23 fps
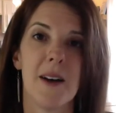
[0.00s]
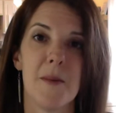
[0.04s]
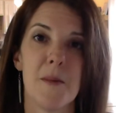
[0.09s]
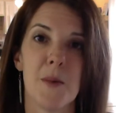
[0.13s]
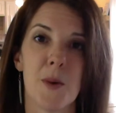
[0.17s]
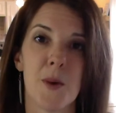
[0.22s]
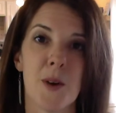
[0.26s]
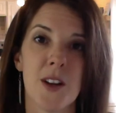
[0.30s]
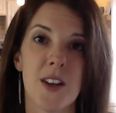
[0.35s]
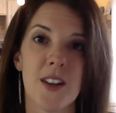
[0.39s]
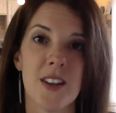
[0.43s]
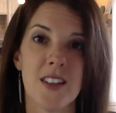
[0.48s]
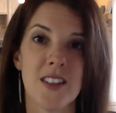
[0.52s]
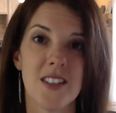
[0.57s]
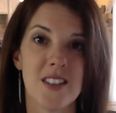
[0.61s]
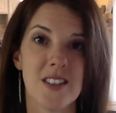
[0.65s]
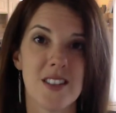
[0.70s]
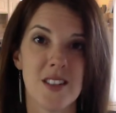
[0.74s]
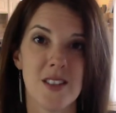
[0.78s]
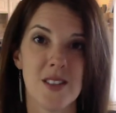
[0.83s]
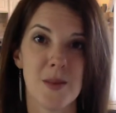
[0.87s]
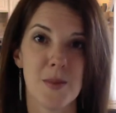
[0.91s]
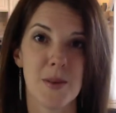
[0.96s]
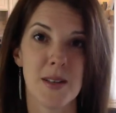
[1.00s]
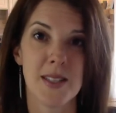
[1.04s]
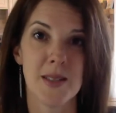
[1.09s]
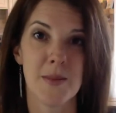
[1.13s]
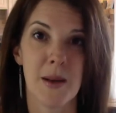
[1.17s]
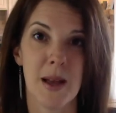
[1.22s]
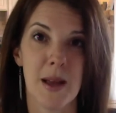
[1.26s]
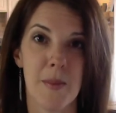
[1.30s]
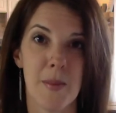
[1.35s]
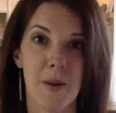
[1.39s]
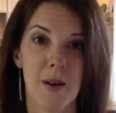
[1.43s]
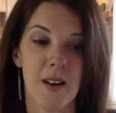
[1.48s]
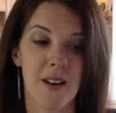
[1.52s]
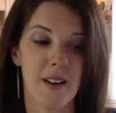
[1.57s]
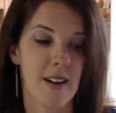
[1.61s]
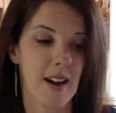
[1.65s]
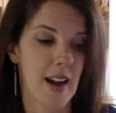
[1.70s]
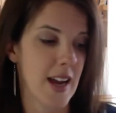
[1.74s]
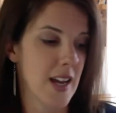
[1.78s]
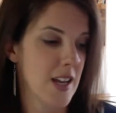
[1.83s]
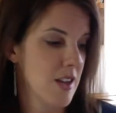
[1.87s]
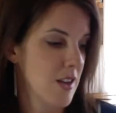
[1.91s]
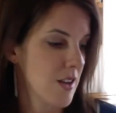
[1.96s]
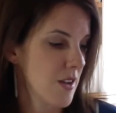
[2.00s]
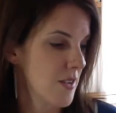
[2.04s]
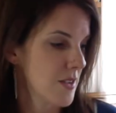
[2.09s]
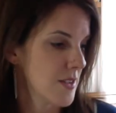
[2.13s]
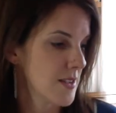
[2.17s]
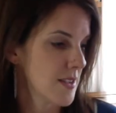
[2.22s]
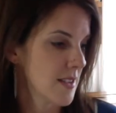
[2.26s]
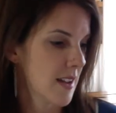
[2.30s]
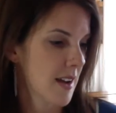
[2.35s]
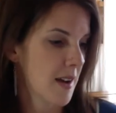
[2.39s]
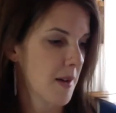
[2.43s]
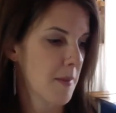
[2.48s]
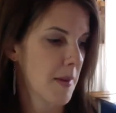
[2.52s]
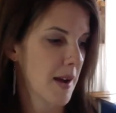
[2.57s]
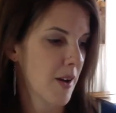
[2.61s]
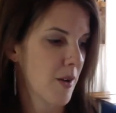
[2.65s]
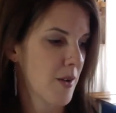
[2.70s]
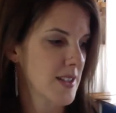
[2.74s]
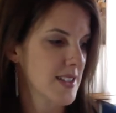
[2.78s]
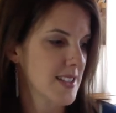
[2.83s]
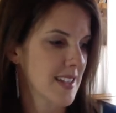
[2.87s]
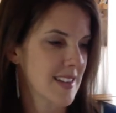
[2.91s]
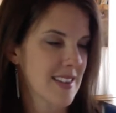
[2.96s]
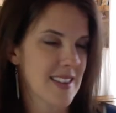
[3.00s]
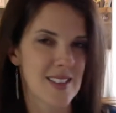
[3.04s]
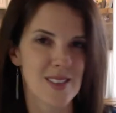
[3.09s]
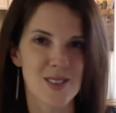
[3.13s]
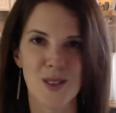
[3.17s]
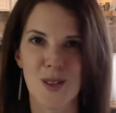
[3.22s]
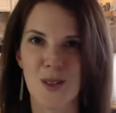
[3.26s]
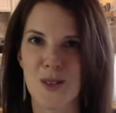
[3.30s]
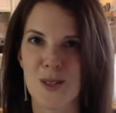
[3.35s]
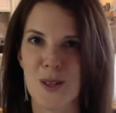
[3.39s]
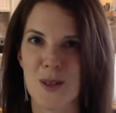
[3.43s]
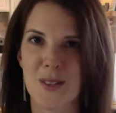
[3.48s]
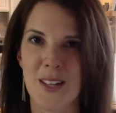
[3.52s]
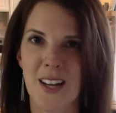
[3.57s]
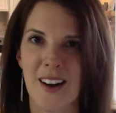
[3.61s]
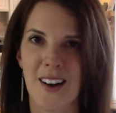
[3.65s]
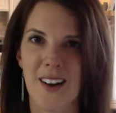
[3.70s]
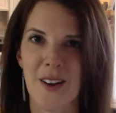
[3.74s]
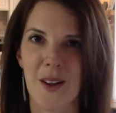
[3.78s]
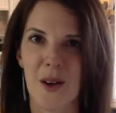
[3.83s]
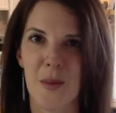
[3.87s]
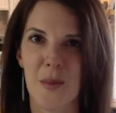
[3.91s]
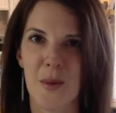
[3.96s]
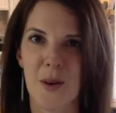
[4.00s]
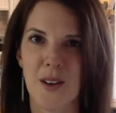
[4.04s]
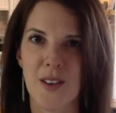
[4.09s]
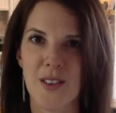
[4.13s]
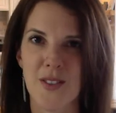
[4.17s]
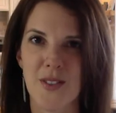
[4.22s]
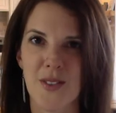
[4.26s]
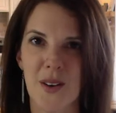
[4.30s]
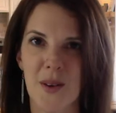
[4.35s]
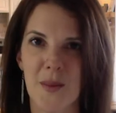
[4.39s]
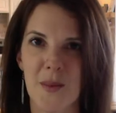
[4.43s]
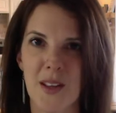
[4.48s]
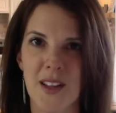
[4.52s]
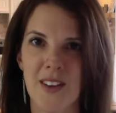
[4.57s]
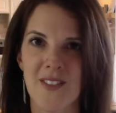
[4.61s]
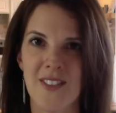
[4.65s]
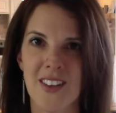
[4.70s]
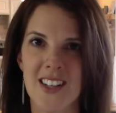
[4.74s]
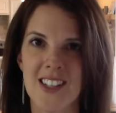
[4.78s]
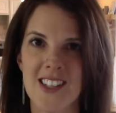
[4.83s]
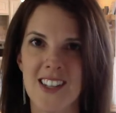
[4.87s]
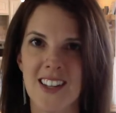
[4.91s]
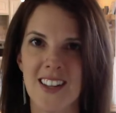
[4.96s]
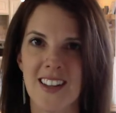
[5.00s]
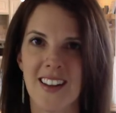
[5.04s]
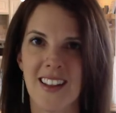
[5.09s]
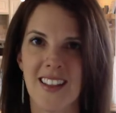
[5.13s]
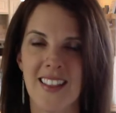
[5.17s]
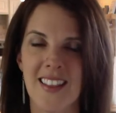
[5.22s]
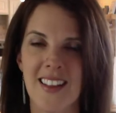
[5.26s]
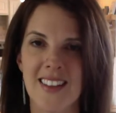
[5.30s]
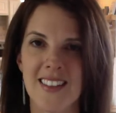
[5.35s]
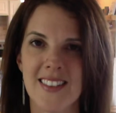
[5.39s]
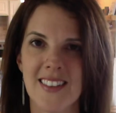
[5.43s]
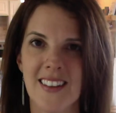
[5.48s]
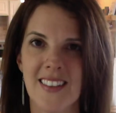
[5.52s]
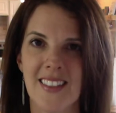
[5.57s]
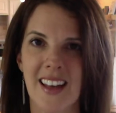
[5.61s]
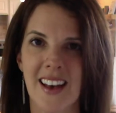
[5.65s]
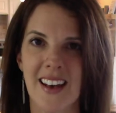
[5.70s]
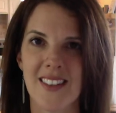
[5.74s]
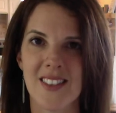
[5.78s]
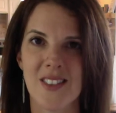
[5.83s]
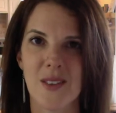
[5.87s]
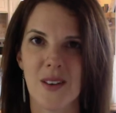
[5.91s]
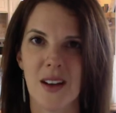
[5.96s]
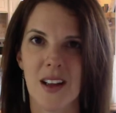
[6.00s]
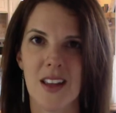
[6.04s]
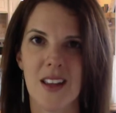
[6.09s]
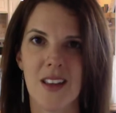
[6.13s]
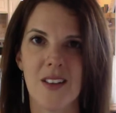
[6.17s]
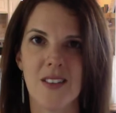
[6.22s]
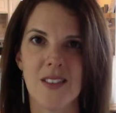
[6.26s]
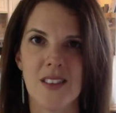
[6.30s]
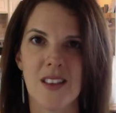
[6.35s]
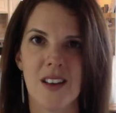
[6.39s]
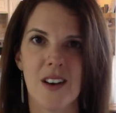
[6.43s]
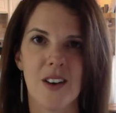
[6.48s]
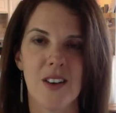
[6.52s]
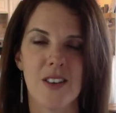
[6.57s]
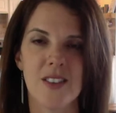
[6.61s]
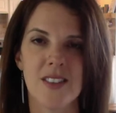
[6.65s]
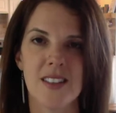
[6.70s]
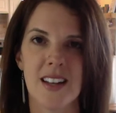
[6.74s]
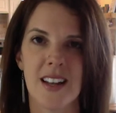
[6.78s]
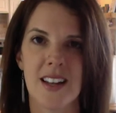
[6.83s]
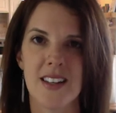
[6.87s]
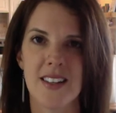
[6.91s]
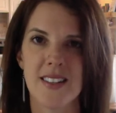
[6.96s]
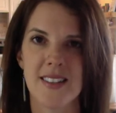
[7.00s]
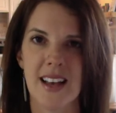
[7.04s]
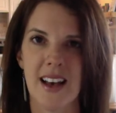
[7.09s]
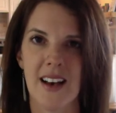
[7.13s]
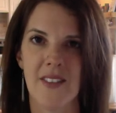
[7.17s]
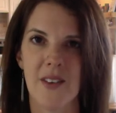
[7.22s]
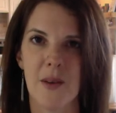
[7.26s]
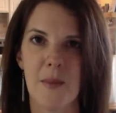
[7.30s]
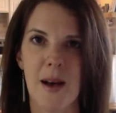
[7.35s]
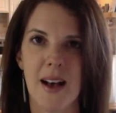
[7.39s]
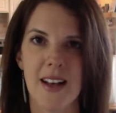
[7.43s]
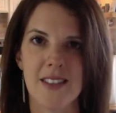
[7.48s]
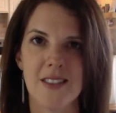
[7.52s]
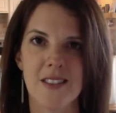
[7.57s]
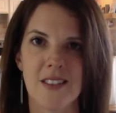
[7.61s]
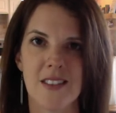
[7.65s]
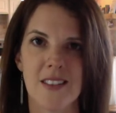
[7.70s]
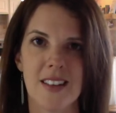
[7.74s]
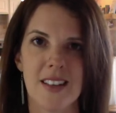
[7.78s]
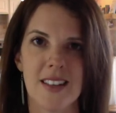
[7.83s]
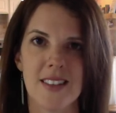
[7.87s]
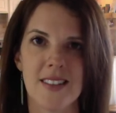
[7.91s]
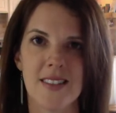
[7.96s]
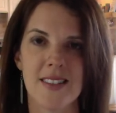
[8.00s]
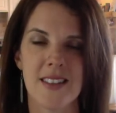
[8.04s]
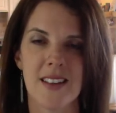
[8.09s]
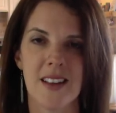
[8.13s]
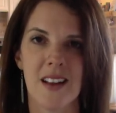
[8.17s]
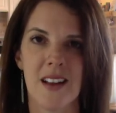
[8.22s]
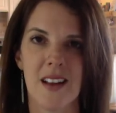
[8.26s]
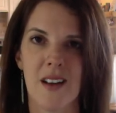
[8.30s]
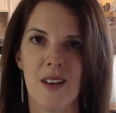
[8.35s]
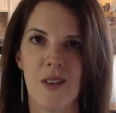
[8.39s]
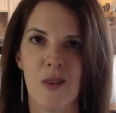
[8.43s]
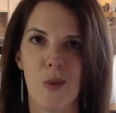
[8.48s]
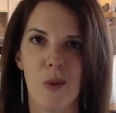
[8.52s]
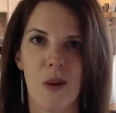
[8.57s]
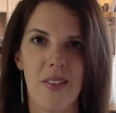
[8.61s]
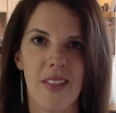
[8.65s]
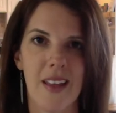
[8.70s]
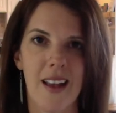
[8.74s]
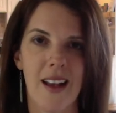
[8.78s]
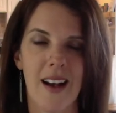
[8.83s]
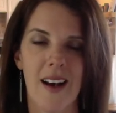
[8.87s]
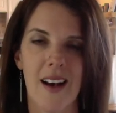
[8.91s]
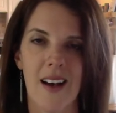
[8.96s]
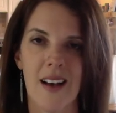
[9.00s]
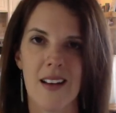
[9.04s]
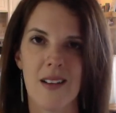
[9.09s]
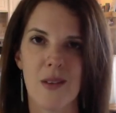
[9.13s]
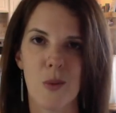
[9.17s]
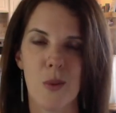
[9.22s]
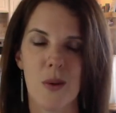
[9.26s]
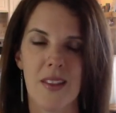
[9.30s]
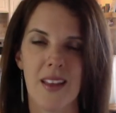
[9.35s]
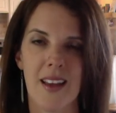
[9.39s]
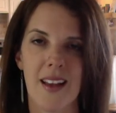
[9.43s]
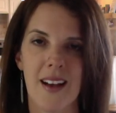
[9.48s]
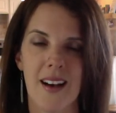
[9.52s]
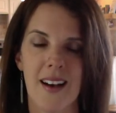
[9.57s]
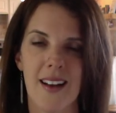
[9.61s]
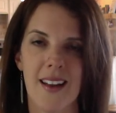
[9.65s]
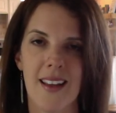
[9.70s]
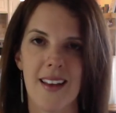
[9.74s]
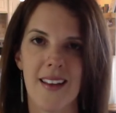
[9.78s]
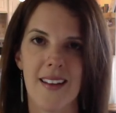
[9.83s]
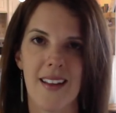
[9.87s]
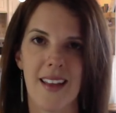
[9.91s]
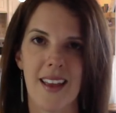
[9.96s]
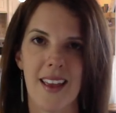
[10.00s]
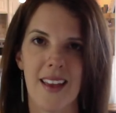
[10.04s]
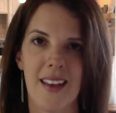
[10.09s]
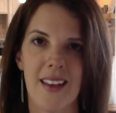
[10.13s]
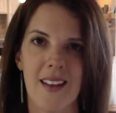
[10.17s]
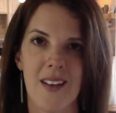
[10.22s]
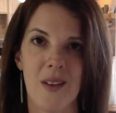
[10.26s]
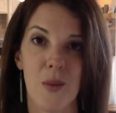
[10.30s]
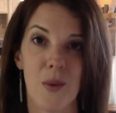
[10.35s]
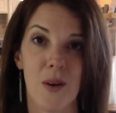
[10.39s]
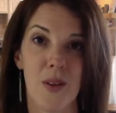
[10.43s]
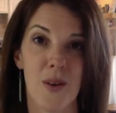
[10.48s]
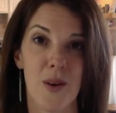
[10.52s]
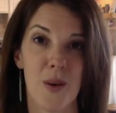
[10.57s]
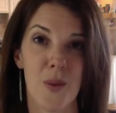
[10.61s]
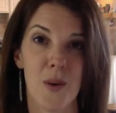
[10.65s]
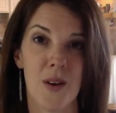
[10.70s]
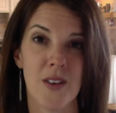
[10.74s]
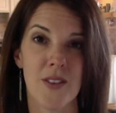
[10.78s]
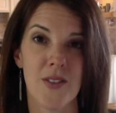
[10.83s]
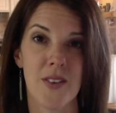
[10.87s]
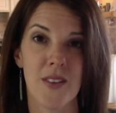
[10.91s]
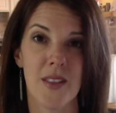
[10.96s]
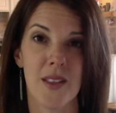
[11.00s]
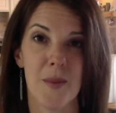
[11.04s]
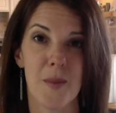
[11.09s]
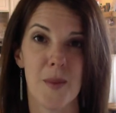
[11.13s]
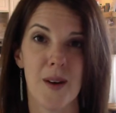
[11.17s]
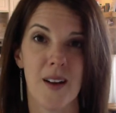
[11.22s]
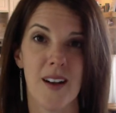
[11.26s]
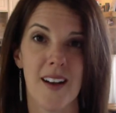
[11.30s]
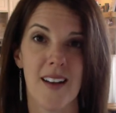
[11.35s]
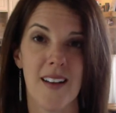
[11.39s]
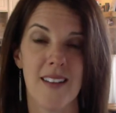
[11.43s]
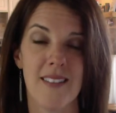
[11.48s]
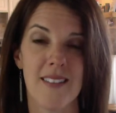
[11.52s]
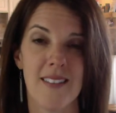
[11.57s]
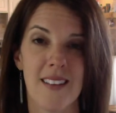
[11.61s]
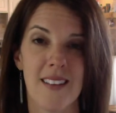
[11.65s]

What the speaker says: or you can just use a piece of paper. I always get these little doTERRA notebooks from convention and things like that, so I use those, and I just have a master list, what they got, when they got it, and whether it worked for them or not.